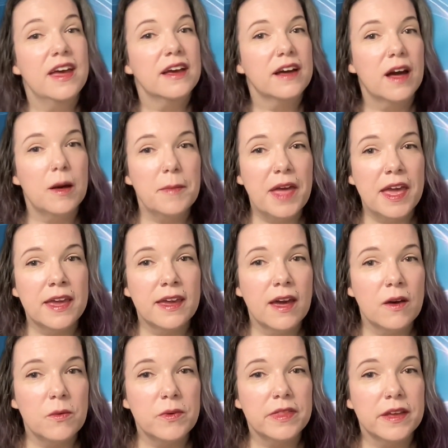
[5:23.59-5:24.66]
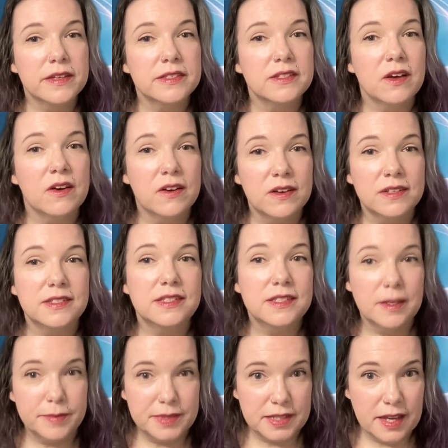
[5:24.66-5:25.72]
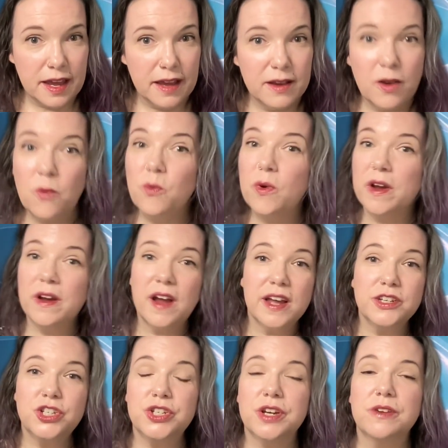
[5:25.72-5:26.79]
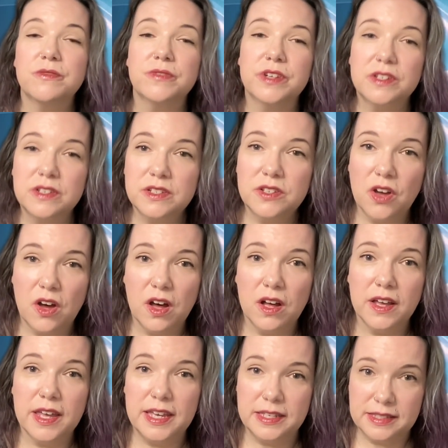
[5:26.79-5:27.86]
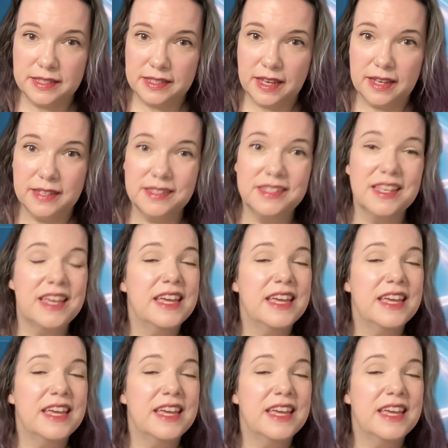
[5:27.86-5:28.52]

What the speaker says: come hang out with us on Substack, where I share real talk insights,